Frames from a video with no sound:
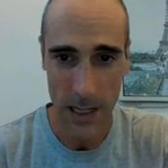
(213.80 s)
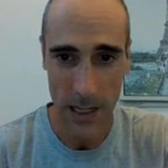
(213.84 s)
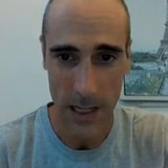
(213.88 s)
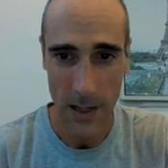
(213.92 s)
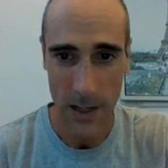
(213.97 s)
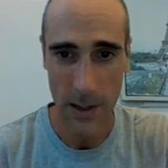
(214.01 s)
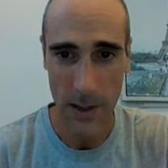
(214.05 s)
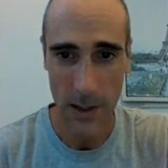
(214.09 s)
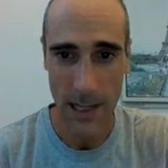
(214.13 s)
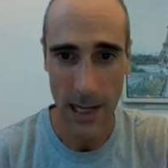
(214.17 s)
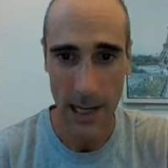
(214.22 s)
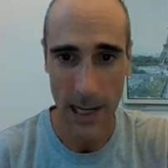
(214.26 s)

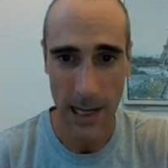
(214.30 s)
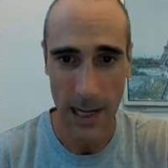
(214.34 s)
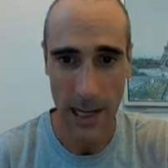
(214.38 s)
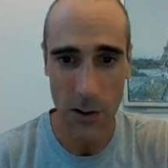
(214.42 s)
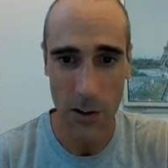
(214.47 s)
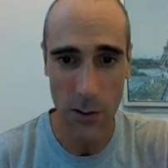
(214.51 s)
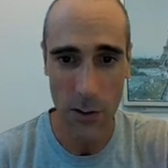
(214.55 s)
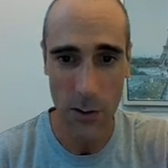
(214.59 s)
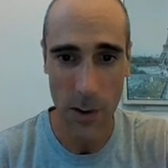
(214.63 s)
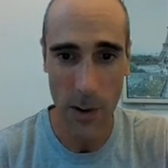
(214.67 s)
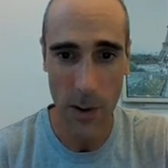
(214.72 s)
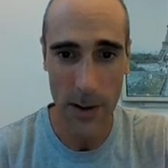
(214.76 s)
But I can
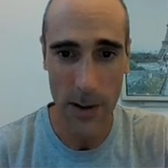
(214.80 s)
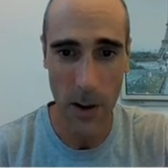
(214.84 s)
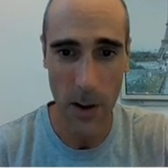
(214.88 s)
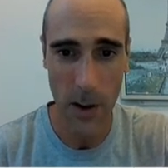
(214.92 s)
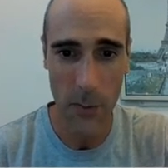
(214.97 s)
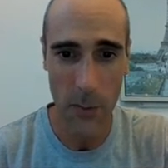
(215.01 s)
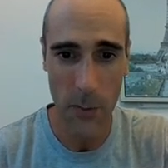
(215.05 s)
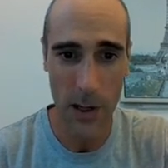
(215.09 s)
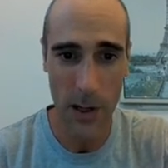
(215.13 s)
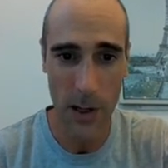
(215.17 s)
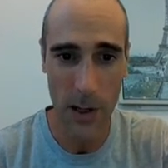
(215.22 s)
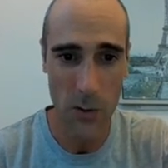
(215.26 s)
upgrade,
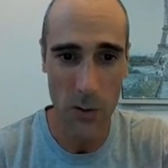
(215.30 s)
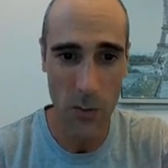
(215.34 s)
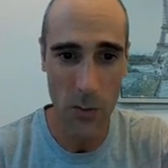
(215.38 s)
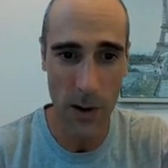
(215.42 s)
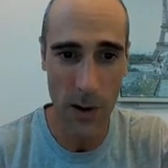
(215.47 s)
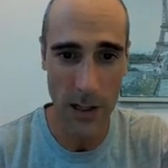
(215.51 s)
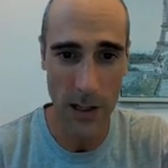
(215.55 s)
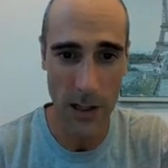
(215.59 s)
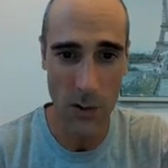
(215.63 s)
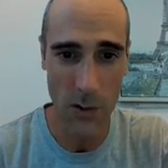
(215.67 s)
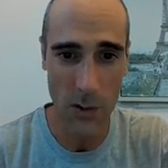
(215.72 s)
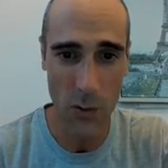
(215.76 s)
upgrade to
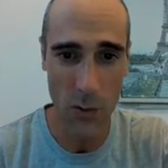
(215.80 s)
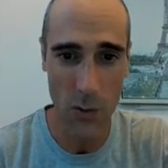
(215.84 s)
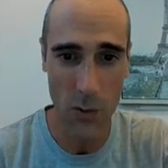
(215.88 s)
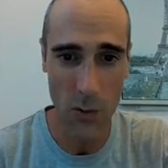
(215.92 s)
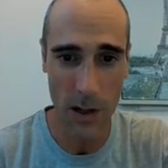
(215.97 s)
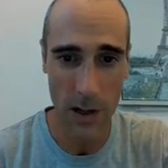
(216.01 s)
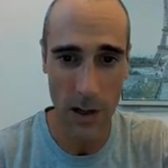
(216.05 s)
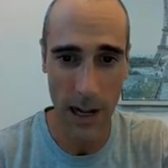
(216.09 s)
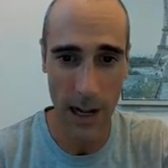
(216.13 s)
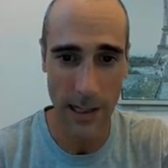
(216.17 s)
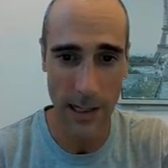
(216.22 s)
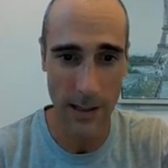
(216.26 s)
plan
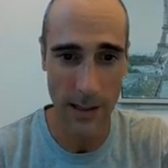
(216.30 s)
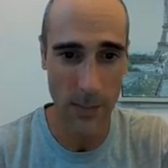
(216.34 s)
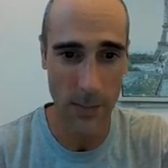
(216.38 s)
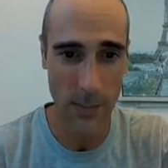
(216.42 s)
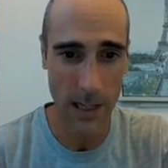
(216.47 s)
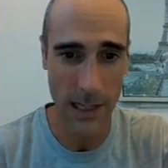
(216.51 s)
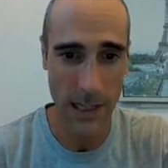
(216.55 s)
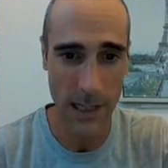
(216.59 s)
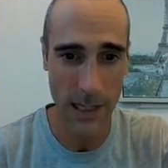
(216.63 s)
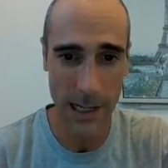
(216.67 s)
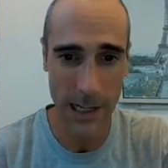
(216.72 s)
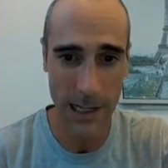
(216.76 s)
2 and
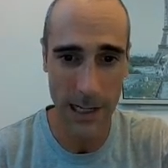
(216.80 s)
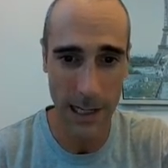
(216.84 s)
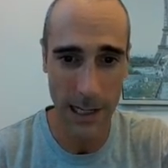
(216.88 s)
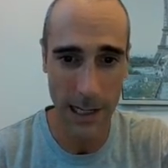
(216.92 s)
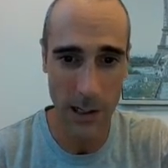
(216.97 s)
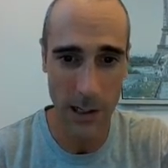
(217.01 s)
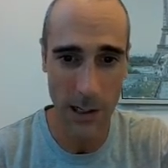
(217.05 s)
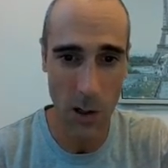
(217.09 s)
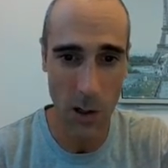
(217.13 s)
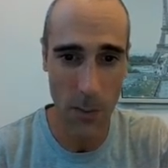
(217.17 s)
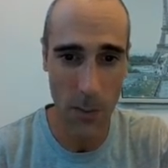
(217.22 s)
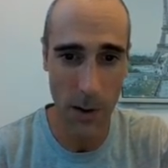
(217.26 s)
basically
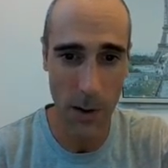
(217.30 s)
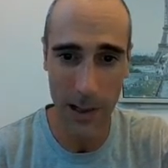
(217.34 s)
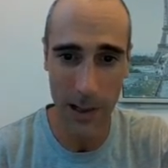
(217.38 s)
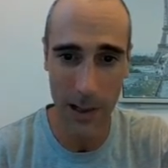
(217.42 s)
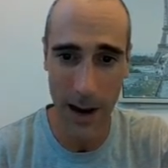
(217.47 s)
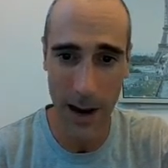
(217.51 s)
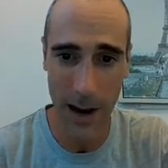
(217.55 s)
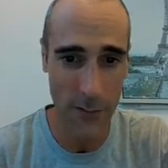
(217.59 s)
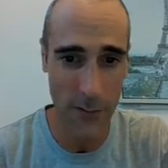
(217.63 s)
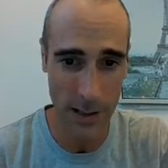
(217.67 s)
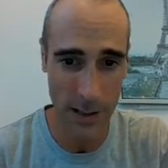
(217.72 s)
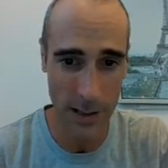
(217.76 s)
it double
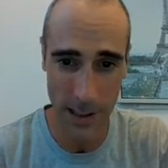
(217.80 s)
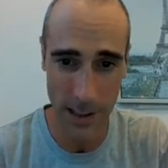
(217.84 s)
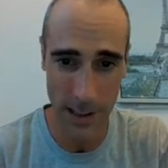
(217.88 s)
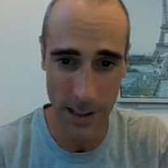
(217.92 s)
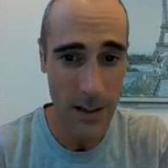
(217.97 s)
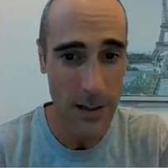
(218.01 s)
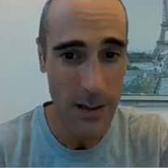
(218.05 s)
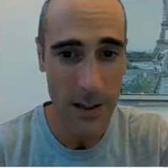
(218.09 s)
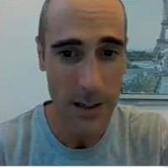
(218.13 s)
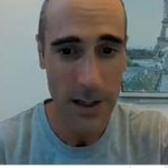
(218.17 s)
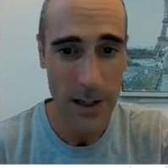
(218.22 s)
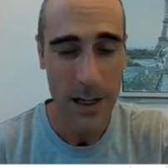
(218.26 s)

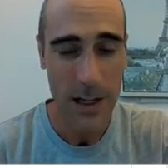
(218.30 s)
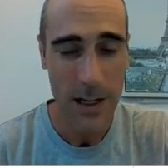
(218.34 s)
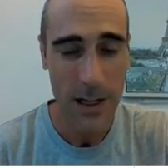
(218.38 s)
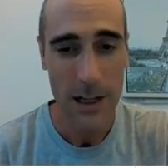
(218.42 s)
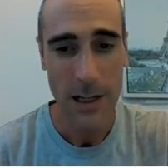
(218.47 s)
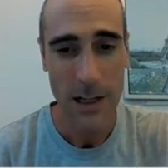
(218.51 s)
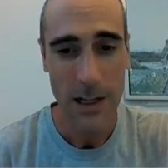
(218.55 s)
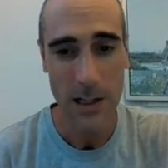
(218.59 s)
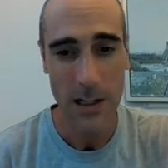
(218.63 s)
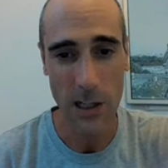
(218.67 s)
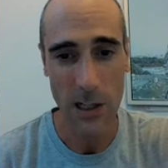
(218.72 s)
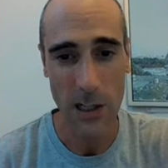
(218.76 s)
everything,
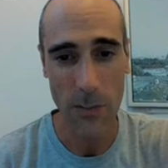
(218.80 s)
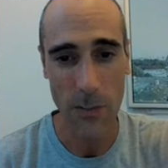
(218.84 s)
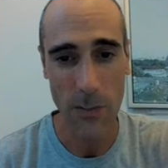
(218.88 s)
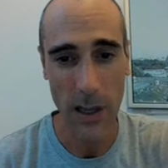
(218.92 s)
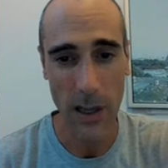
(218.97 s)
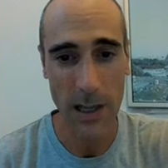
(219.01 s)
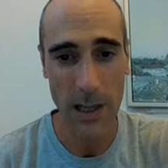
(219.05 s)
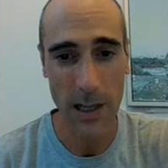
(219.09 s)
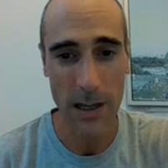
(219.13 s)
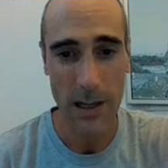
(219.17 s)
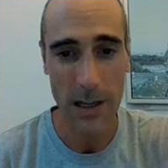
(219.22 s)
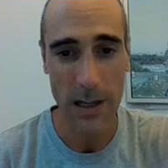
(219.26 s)
the
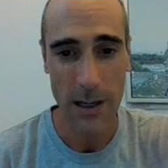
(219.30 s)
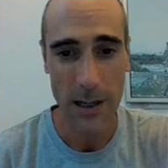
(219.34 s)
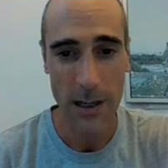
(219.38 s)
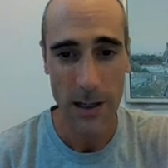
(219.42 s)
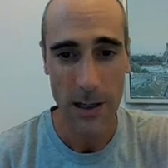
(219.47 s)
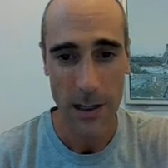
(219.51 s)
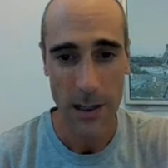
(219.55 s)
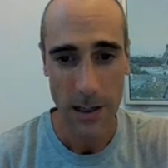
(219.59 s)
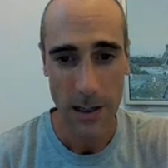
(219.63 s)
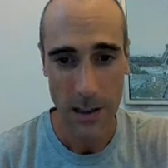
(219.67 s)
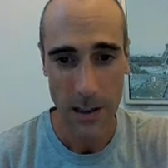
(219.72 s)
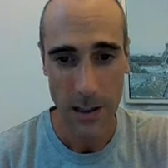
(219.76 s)
speed,
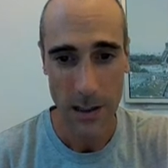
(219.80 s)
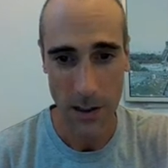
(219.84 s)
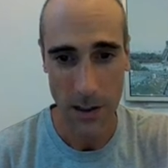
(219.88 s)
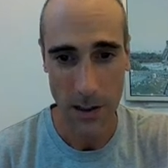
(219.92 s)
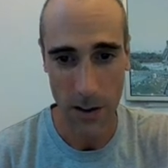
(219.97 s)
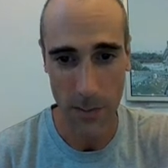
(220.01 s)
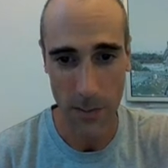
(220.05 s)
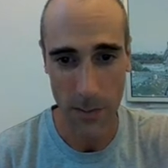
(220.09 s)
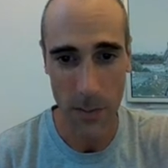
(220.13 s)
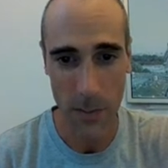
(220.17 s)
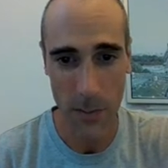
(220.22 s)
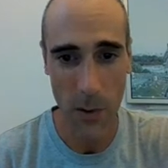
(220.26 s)

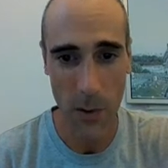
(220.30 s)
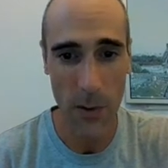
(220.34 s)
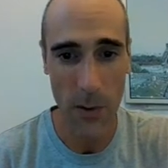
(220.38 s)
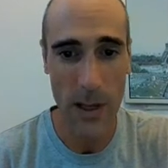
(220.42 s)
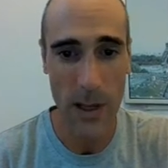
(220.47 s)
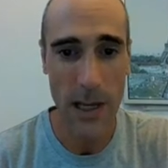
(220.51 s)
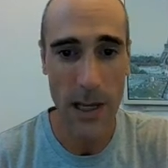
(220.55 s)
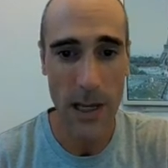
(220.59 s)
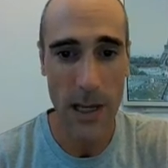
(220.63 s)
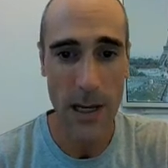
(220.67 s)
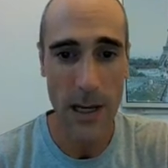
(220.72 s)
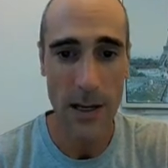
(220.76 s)
the
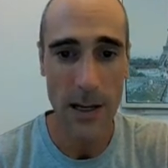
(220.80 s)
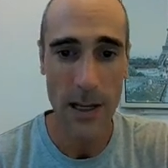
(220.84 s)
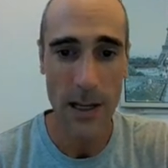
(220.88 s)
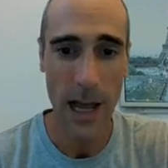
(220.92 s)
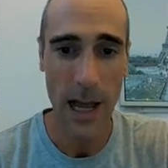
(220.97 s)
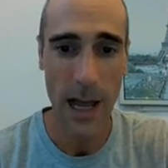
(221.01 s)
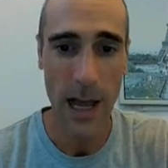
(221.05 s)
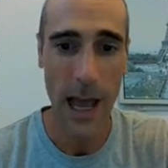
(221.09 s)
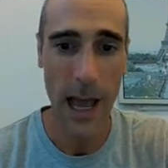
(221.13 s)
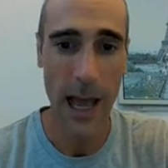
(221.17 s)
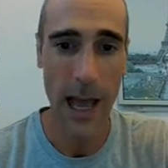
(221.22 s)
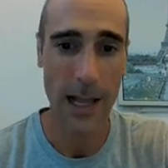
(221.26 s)
memory
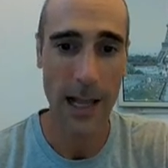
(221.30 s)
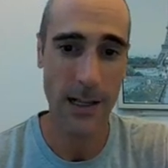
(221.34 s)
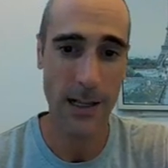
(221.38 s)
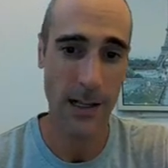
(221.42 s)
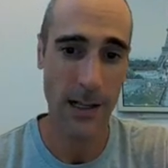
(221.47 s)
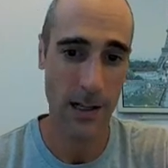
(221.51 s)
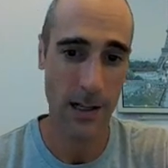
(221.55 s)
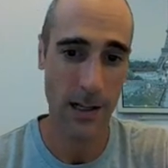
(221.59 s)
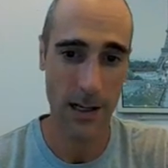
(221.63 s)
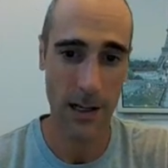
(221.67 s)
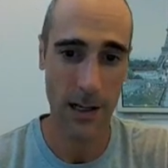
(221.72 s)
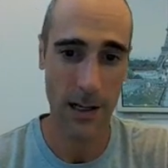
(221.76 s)
and
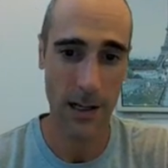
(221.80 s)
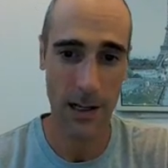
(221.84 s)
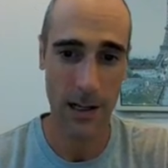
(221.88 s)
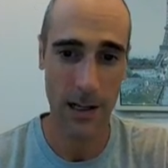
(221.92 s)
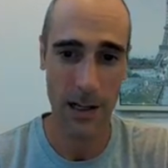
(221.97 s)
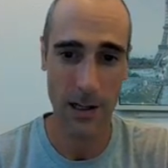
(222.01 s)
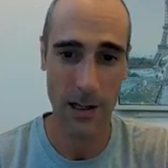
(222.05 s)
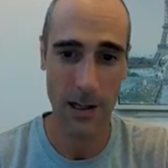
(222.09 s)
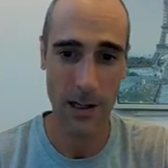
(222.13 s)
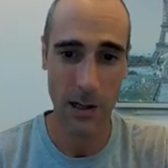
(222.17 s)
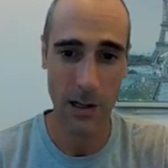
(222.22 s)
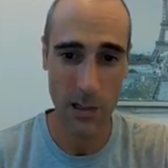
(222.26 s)

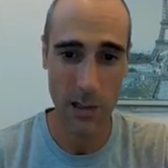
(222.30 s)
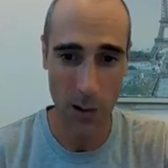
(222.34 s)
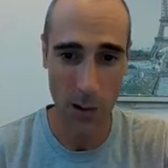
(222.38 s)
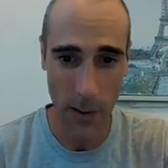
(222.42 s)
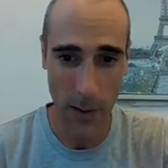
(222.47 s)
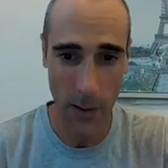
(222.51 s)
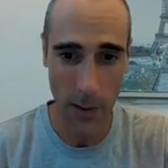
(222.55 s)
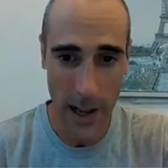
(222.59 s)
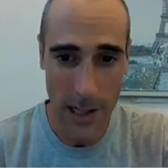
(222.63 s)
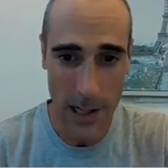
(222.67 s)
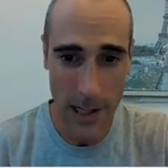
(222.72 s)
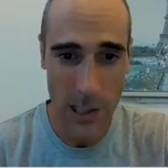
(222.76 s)
the, the
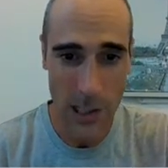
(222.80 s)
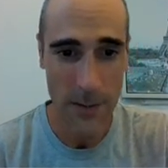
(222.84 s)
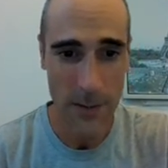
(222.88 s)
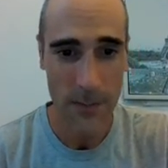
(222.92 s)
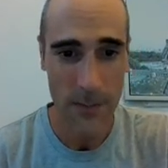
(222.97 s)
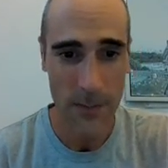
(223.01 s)
storage